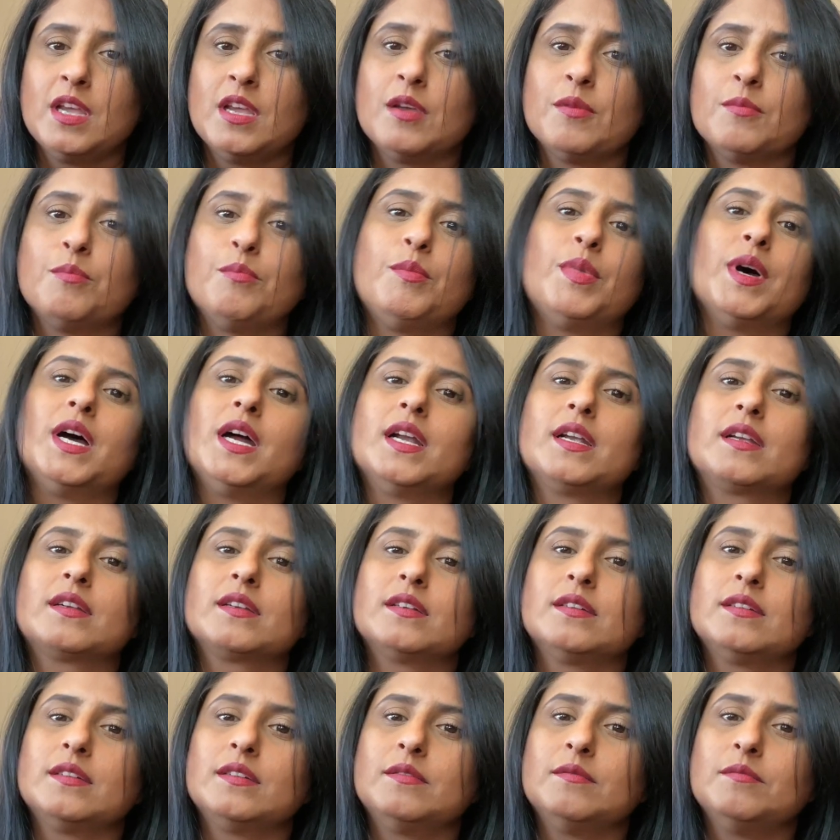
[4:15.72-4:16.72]
but
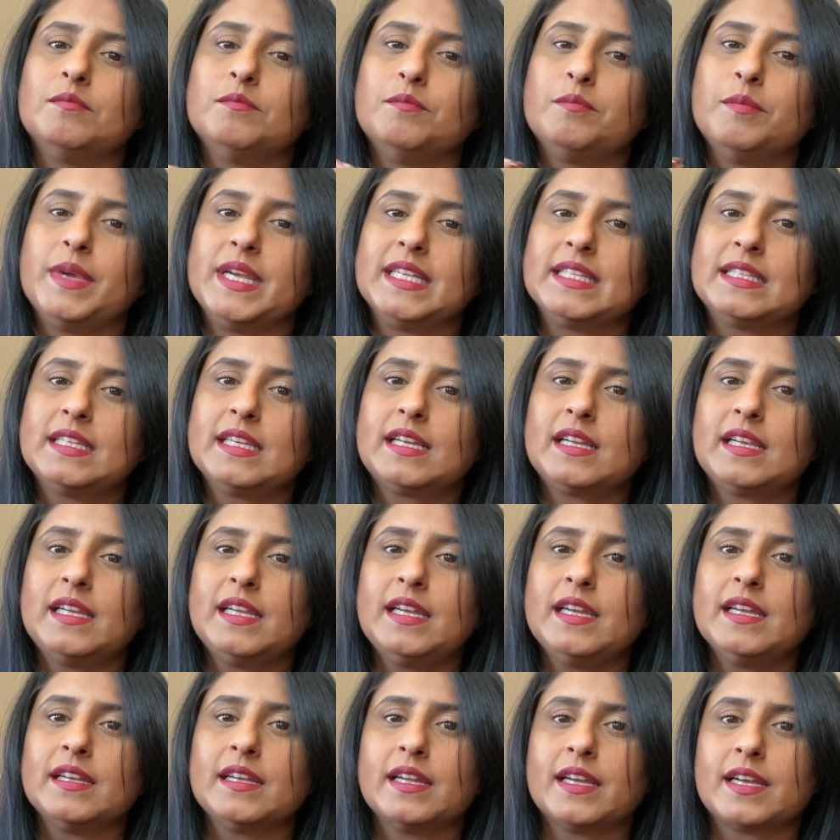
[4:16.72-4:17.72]

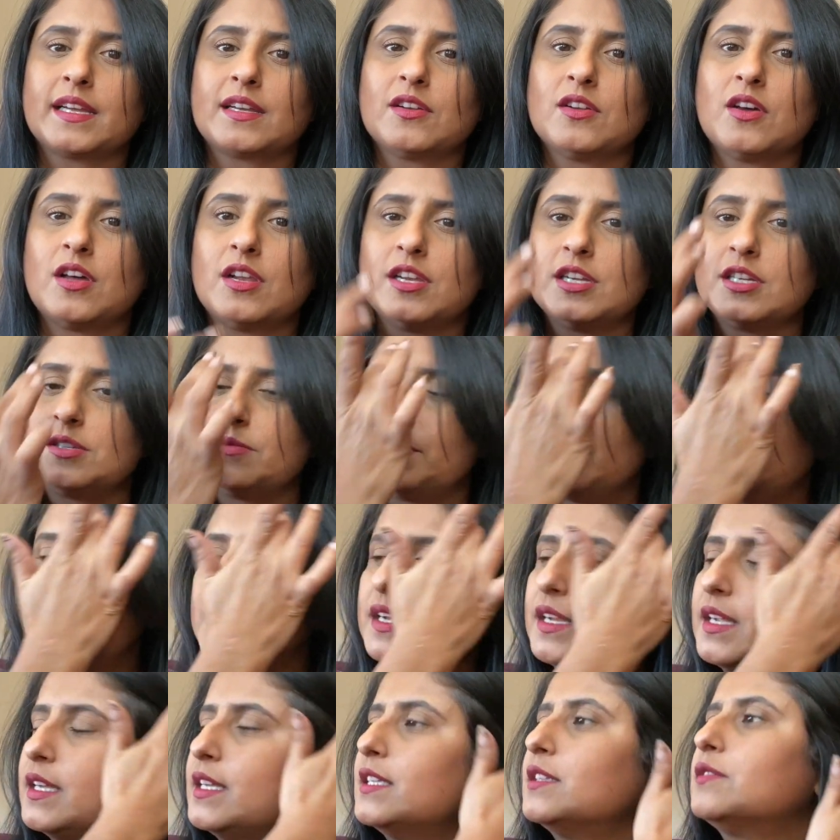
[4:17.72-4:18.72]
basically an
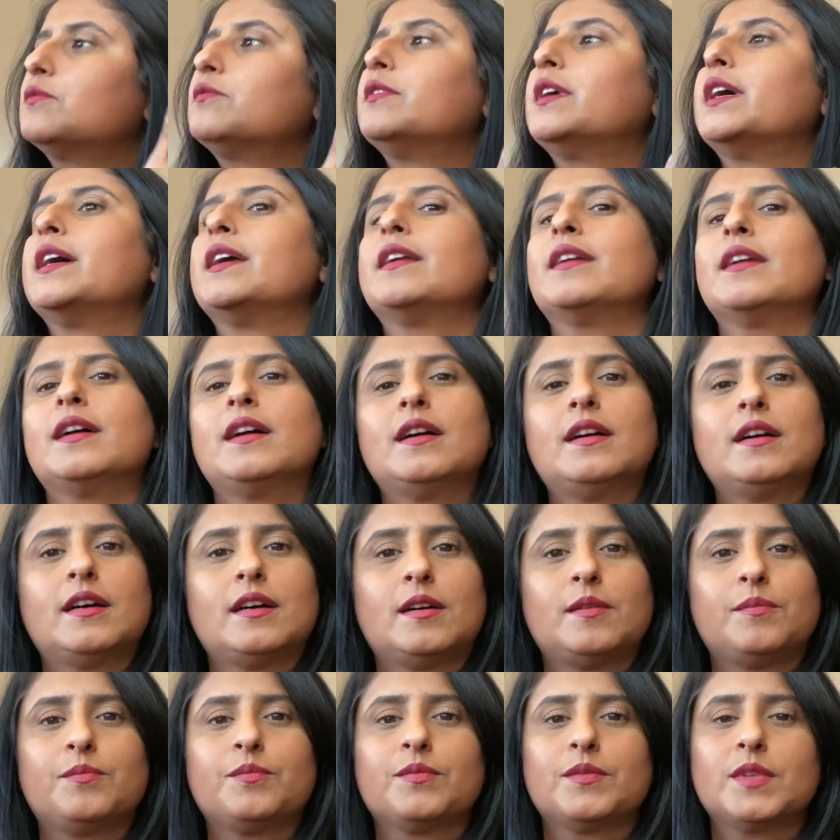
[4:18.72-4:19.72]
acknowledgement is where
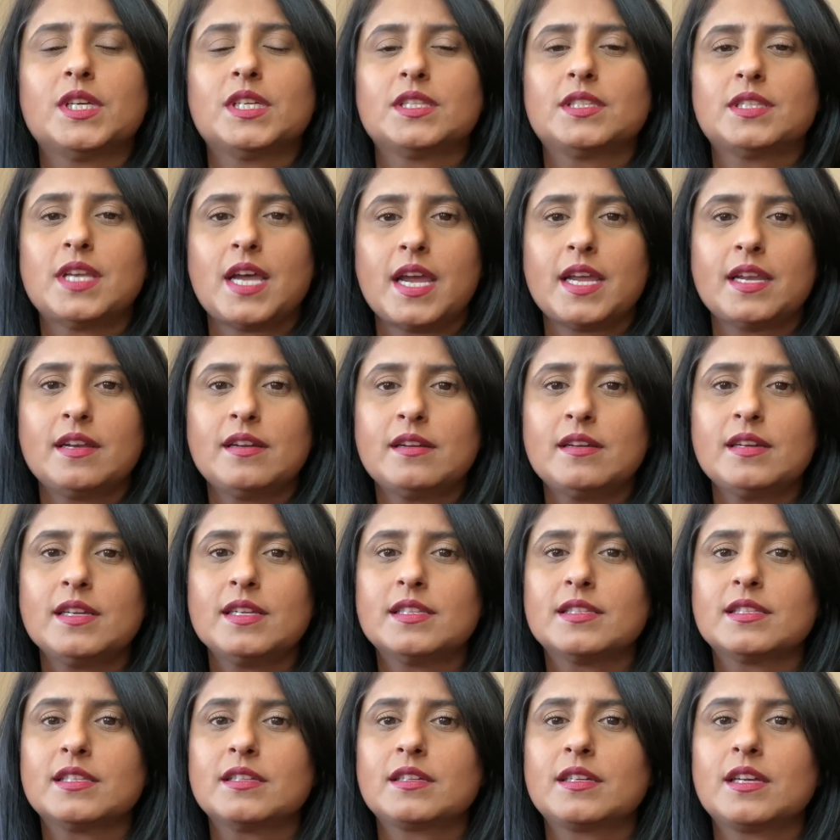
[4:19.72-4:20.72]
a signer
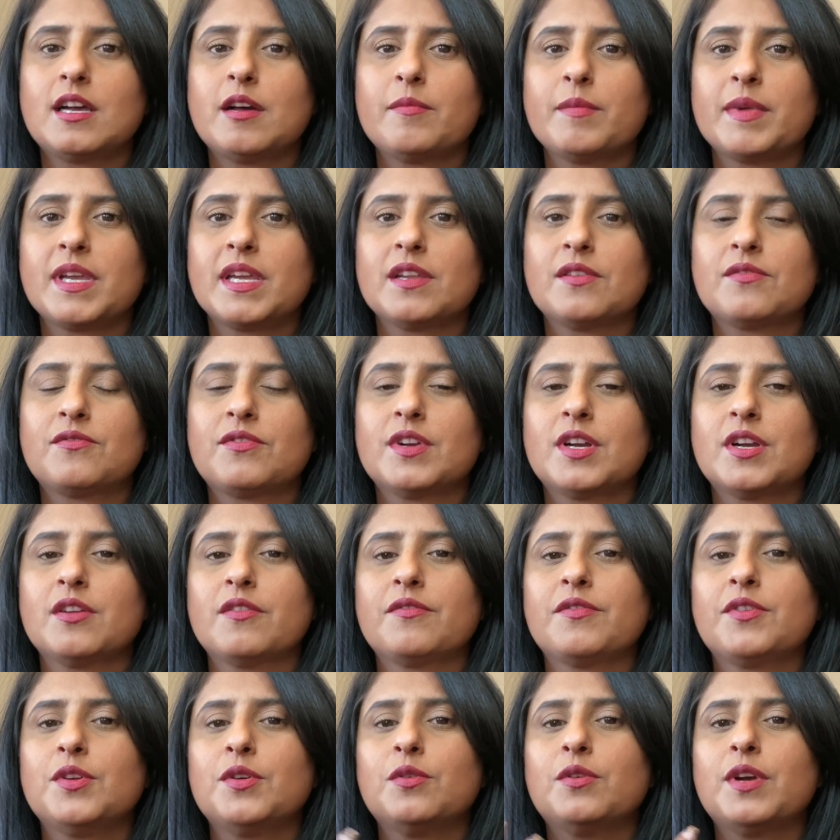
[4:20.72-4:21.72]
is coming in front
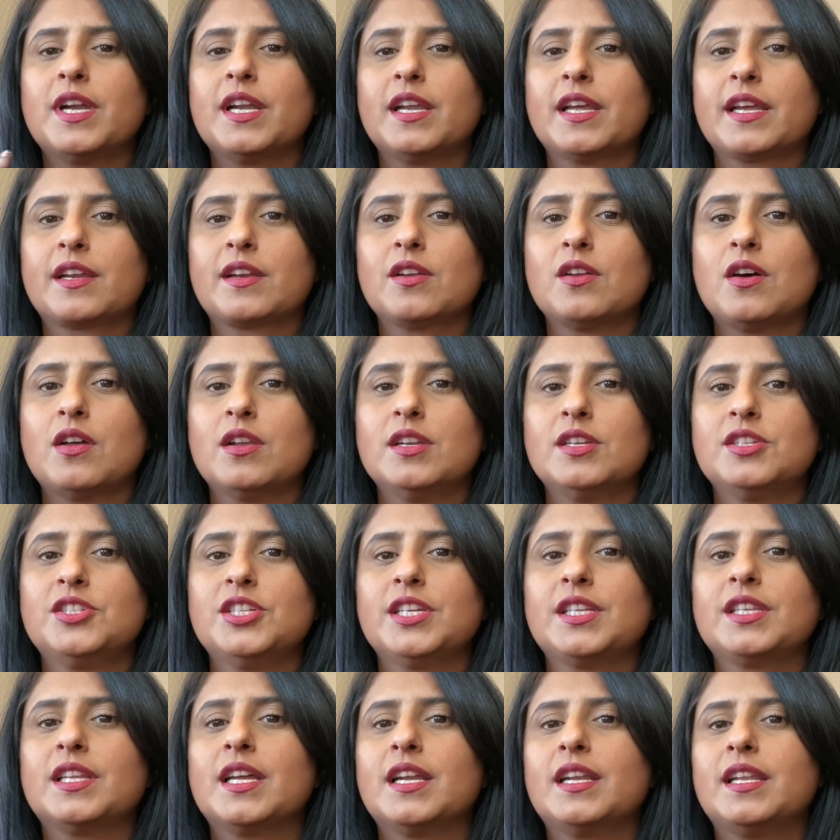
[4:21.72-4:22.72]
of you and
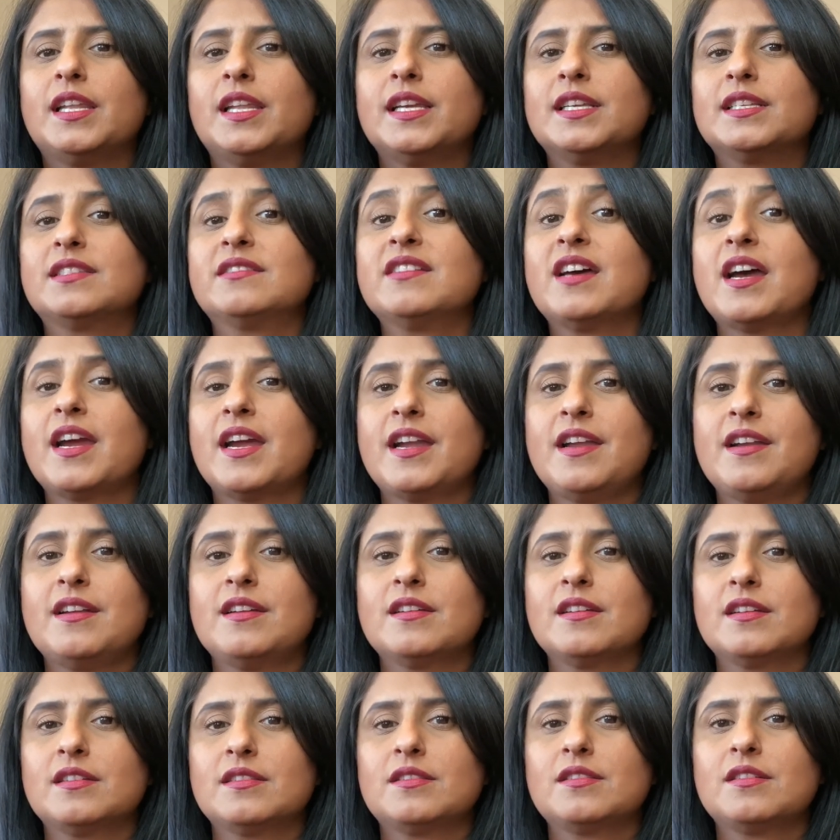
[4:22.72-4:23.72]
acknowledging that they signed
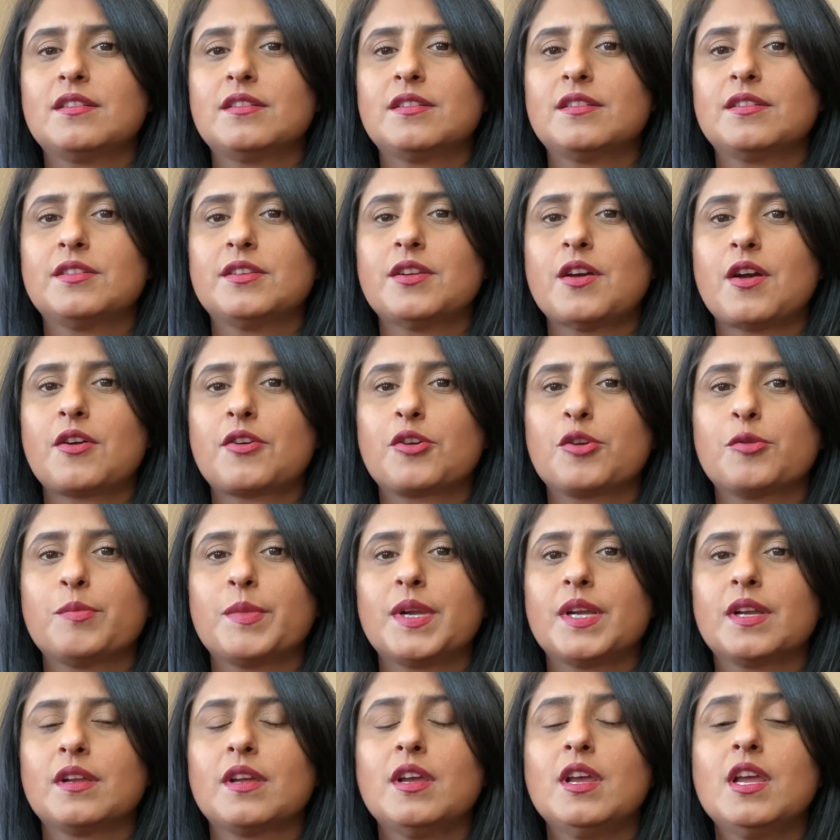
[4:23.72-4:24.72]
a certain
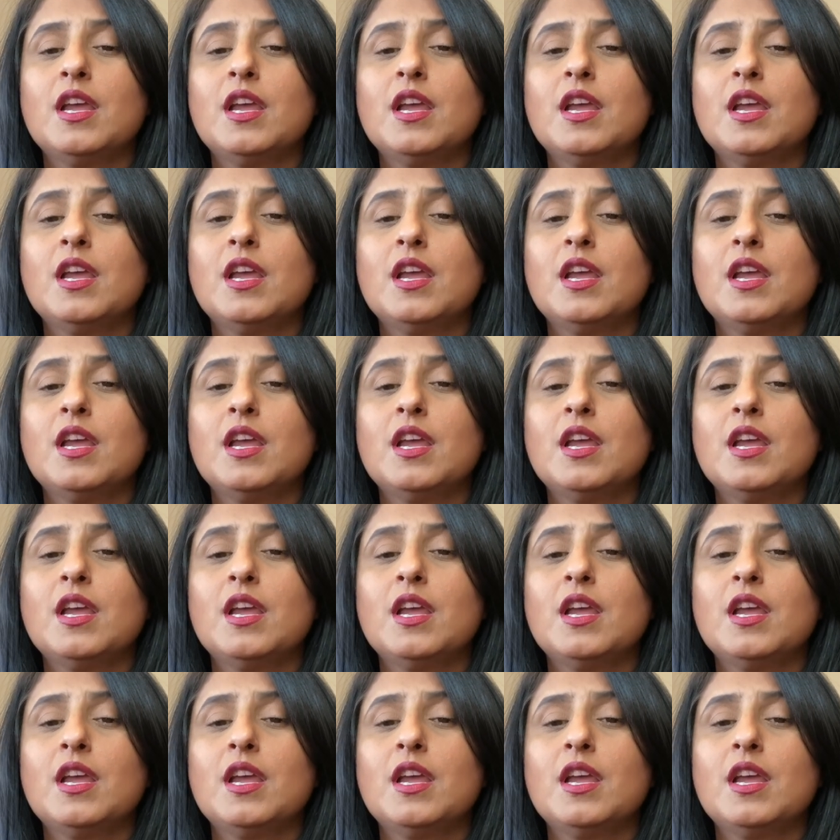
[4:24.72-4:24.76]
document.